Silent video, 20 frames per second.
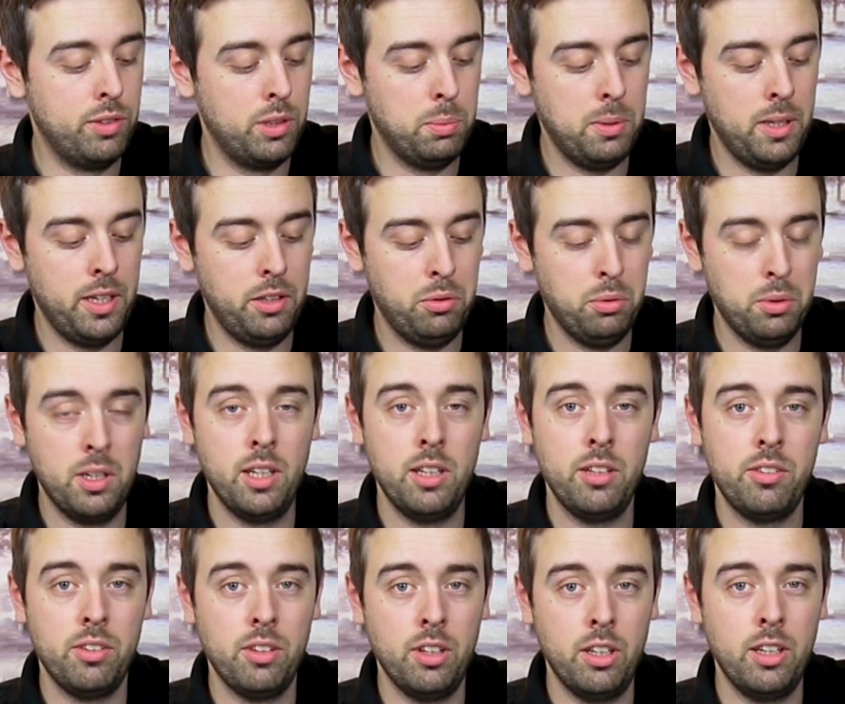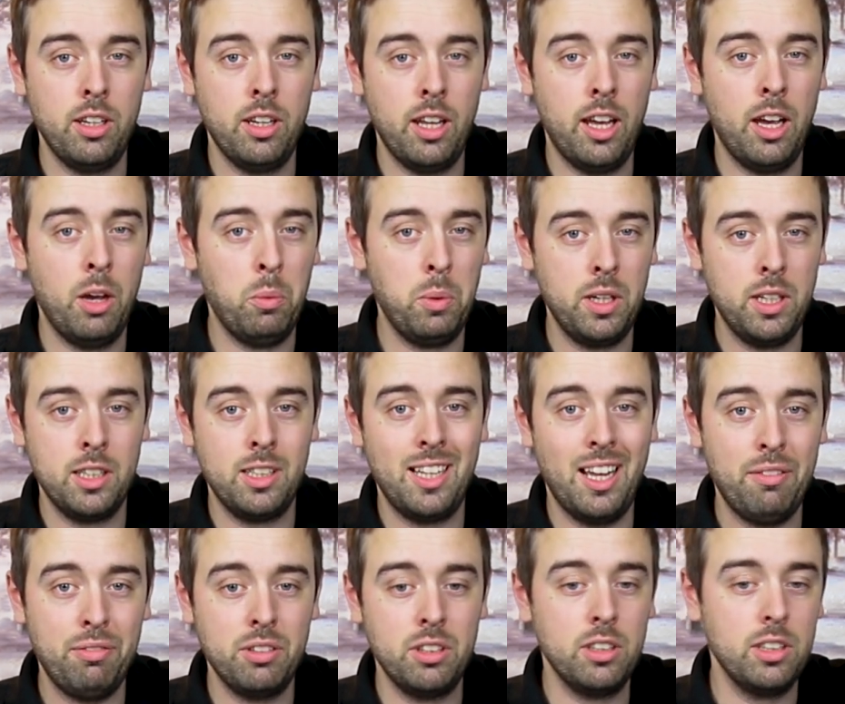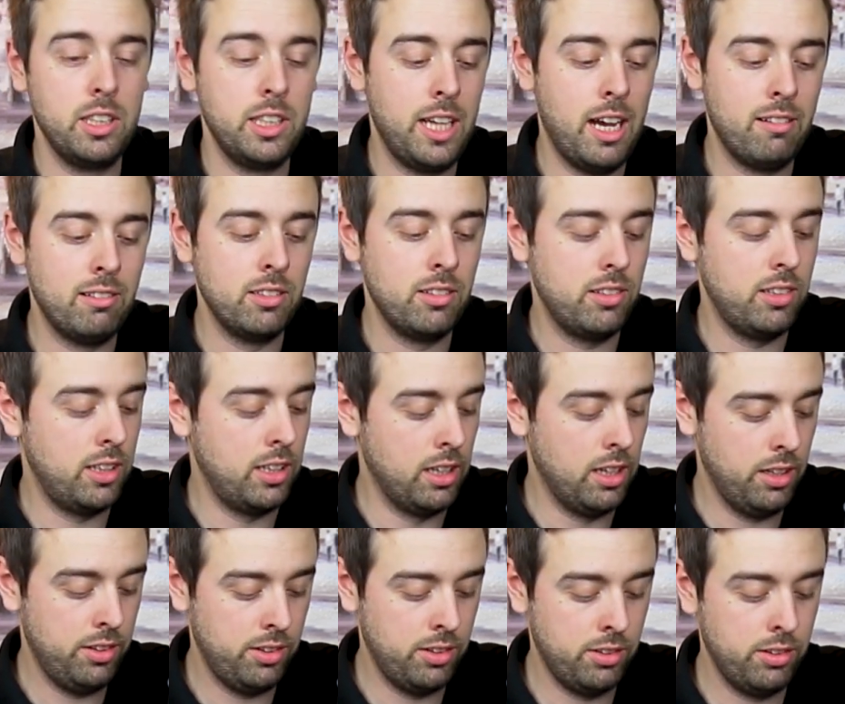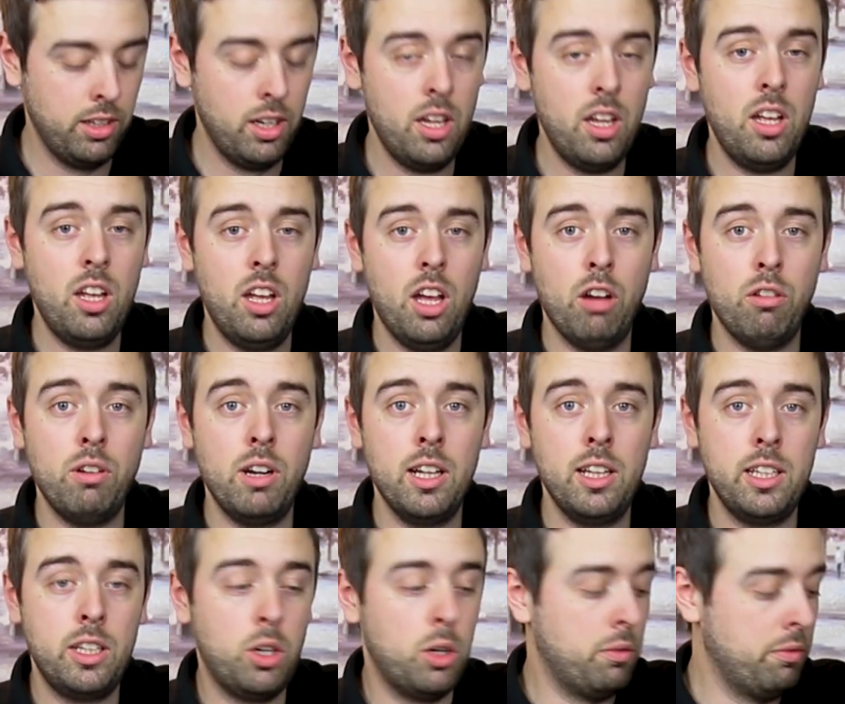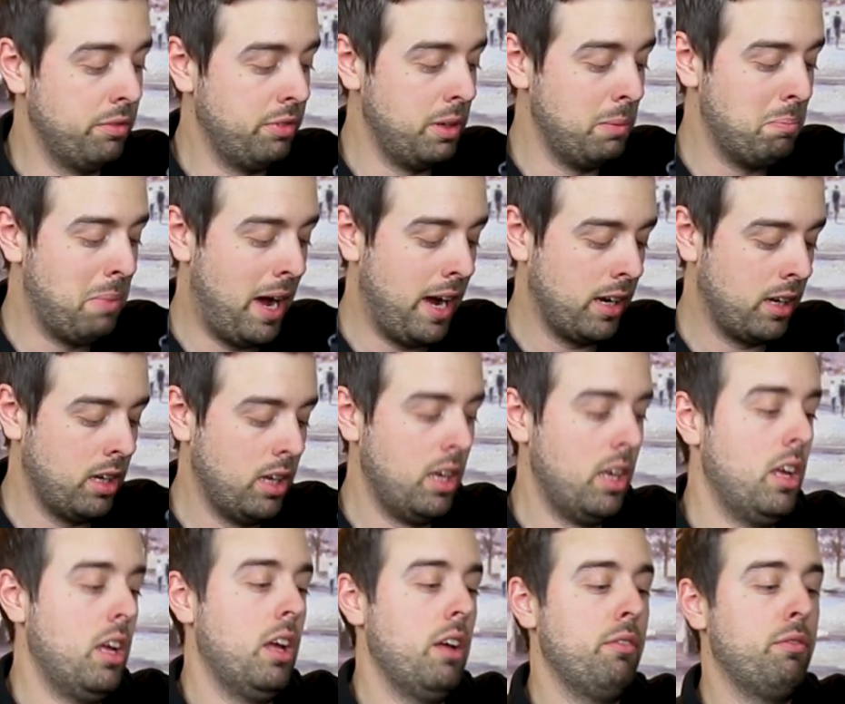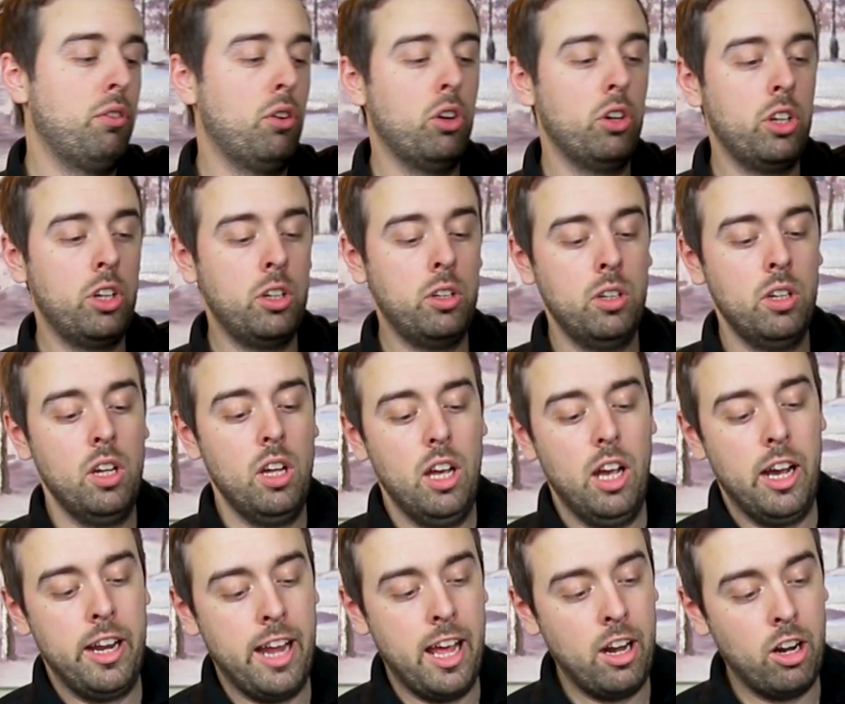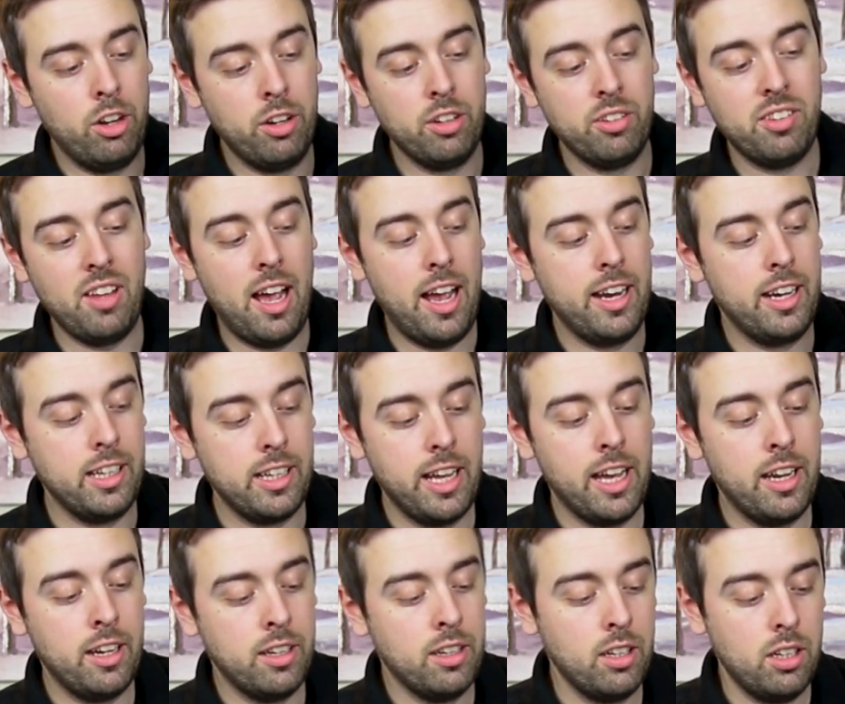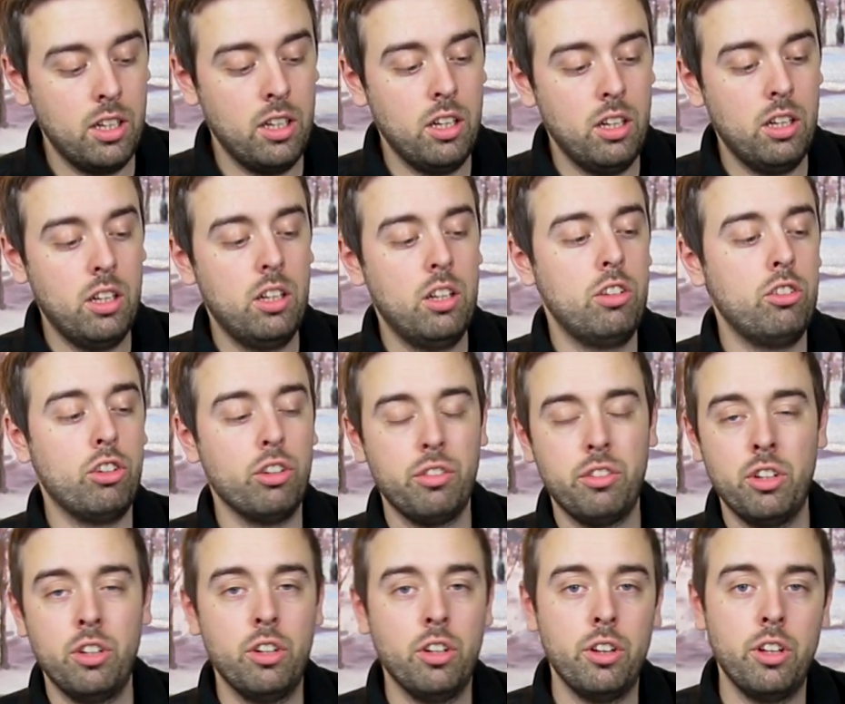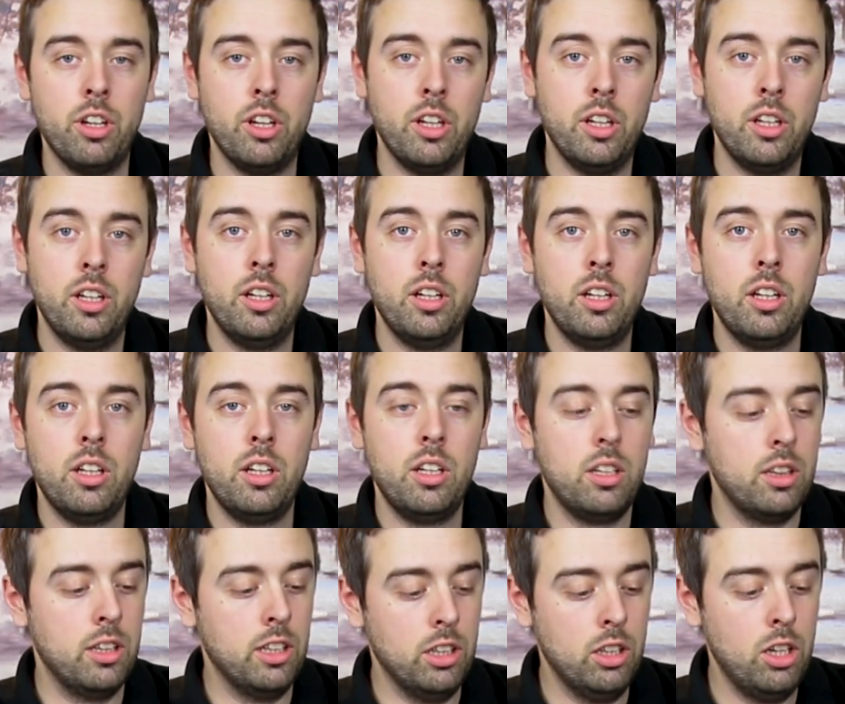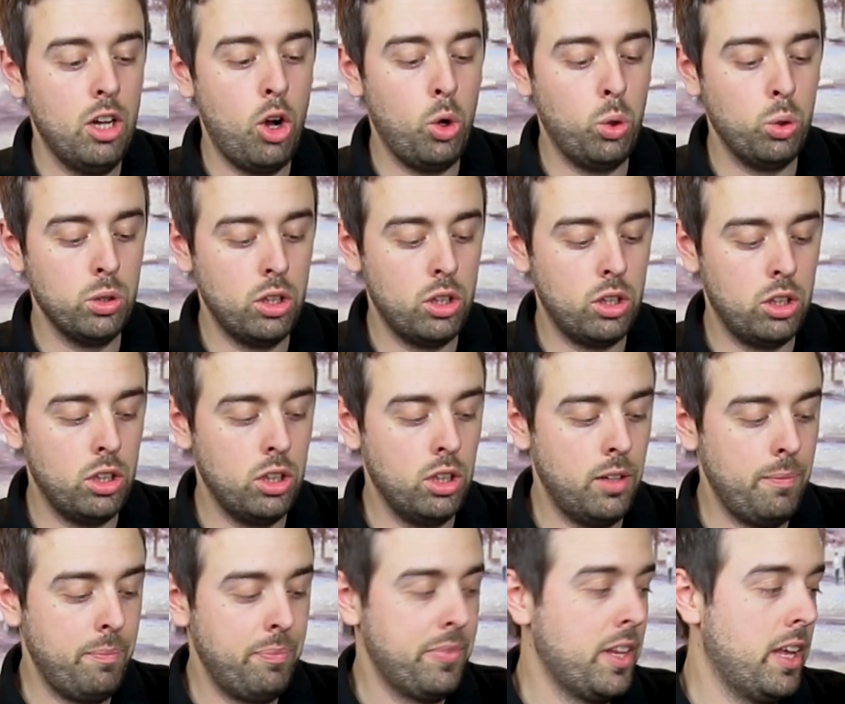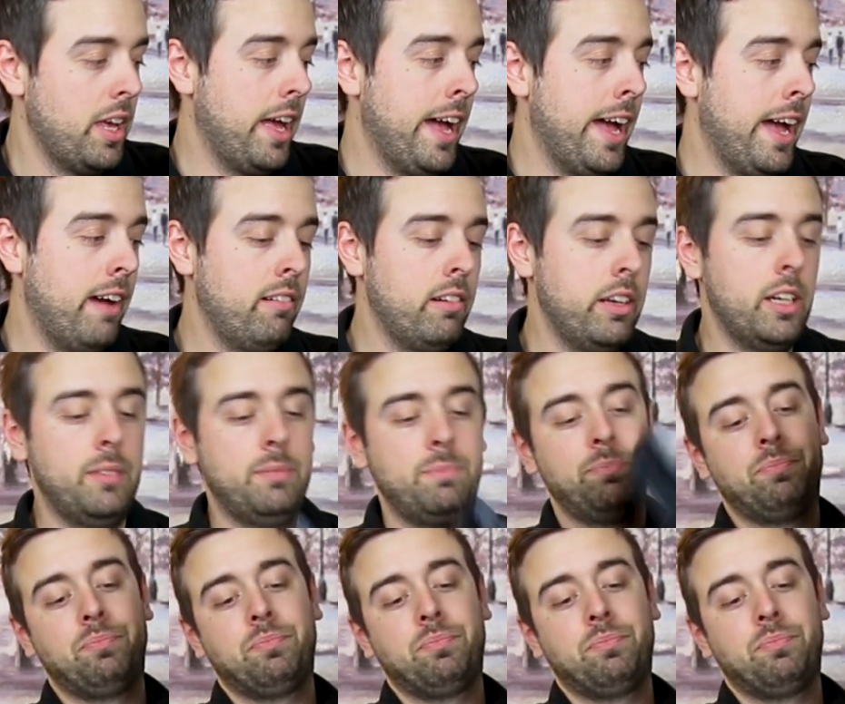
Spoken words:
the place with this, and we can definitely guarantee that this is a really comfy bag for you. And then on the side again, just another little hold all area.